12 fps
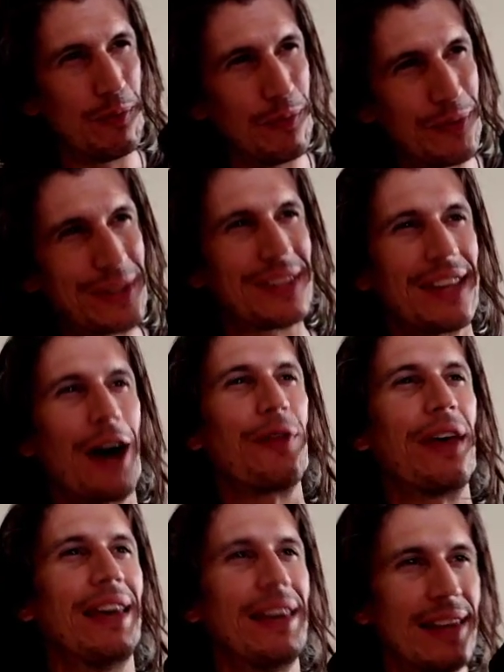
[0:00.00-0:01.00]
this is how
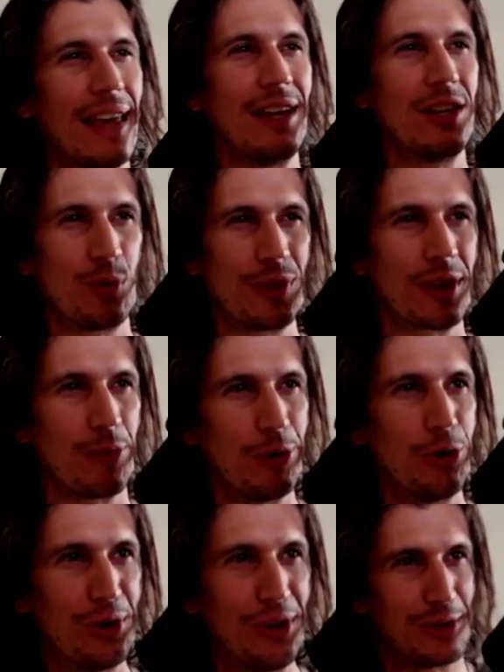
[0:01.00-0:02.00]
they engage with the
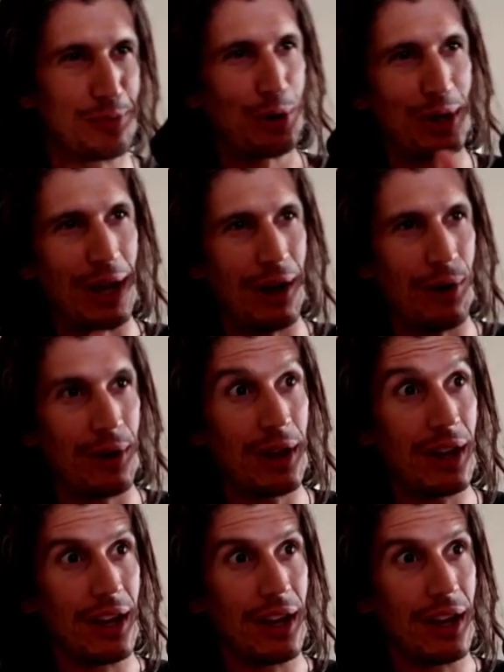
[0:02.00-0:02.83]
communities, putting out